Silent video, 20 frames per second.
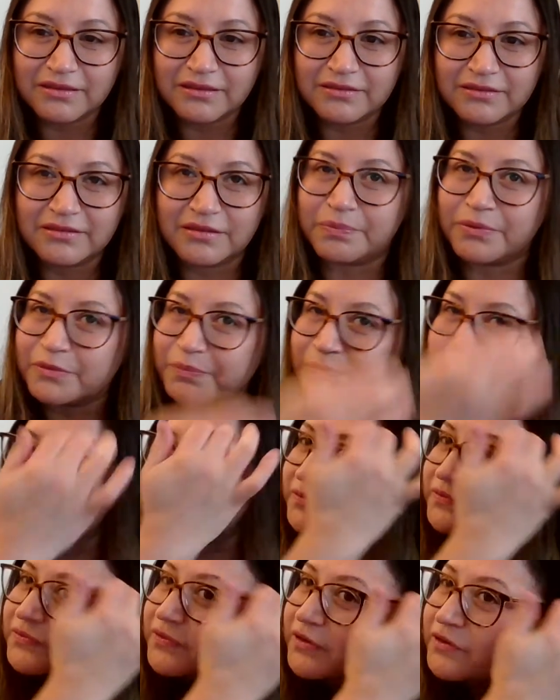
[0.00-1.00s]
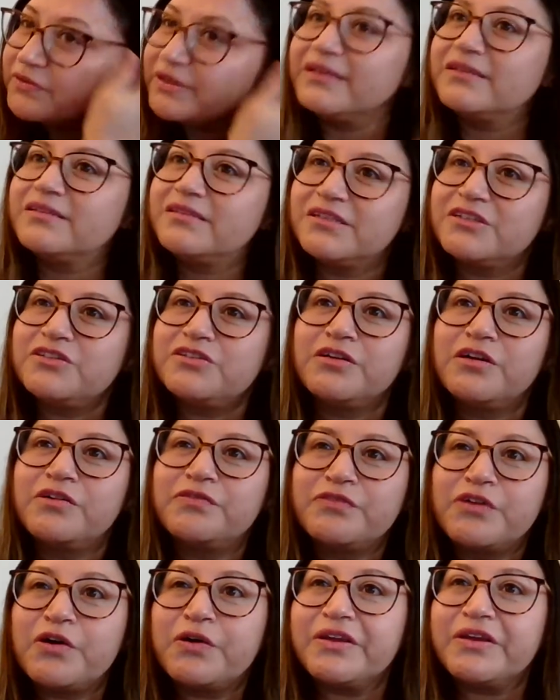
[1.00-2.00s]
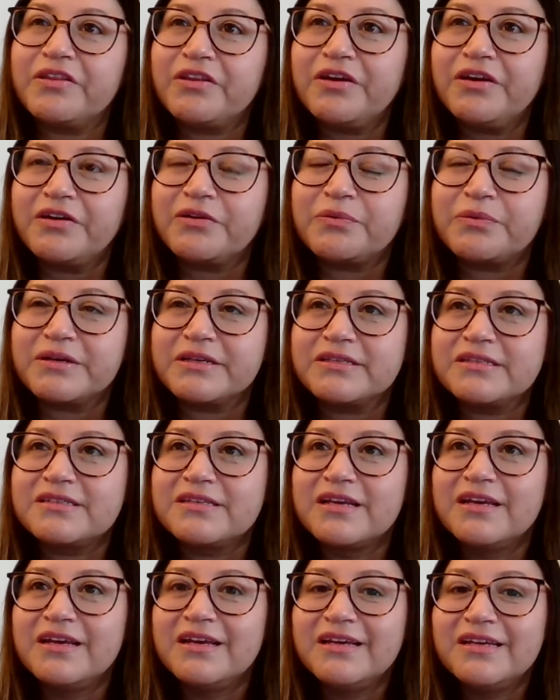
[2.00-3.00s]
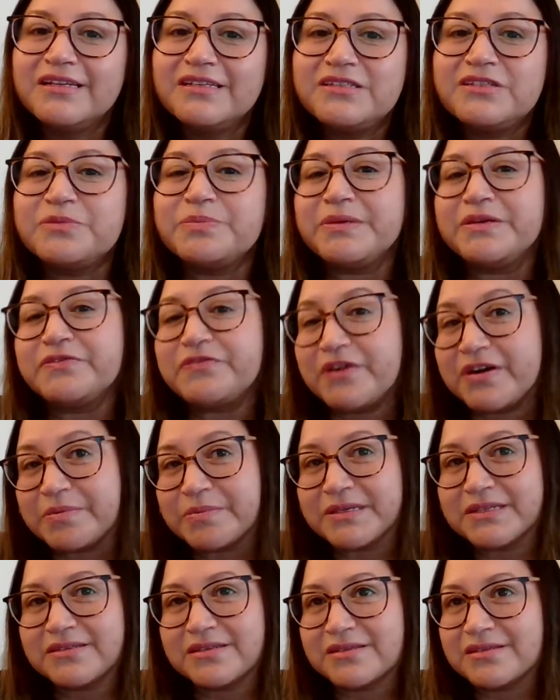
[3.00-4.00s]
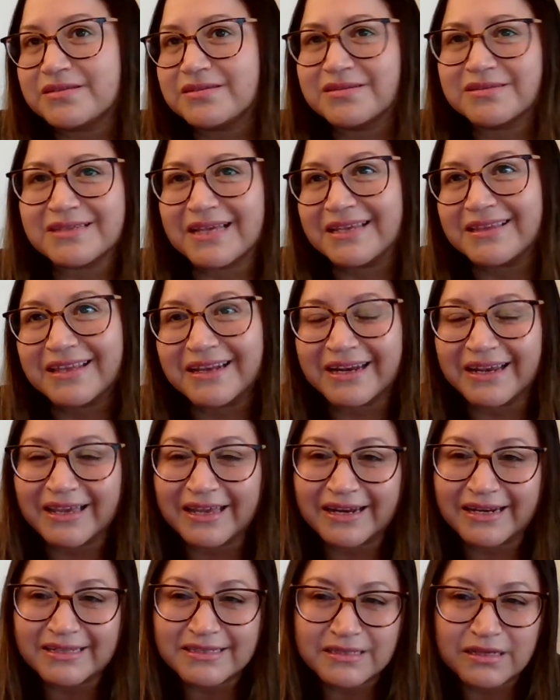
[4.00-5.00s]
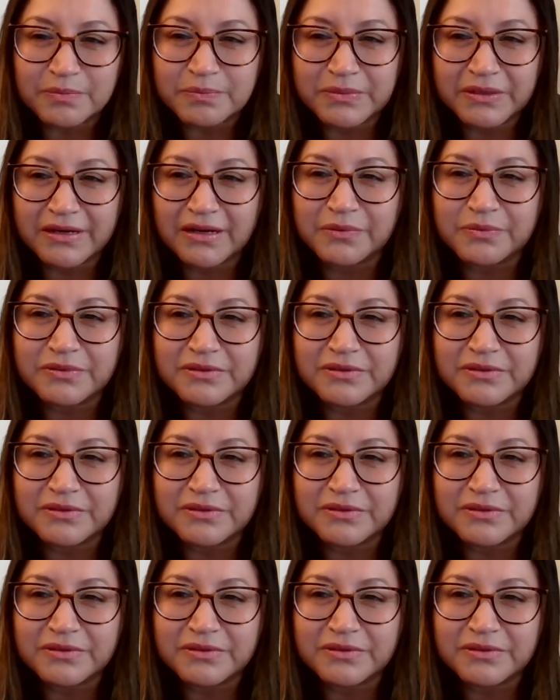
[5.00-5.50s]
the purpose of the intention of going there was to be a pharmacist. Since I didn't get accepted,